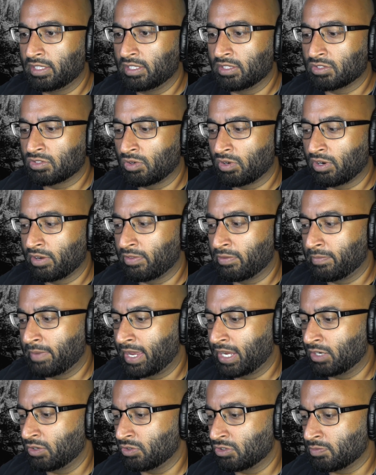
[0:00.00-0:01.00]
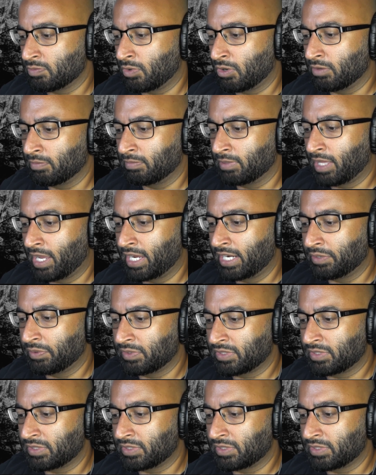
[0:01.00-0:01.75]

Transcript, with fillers: the story of the man who was born blind and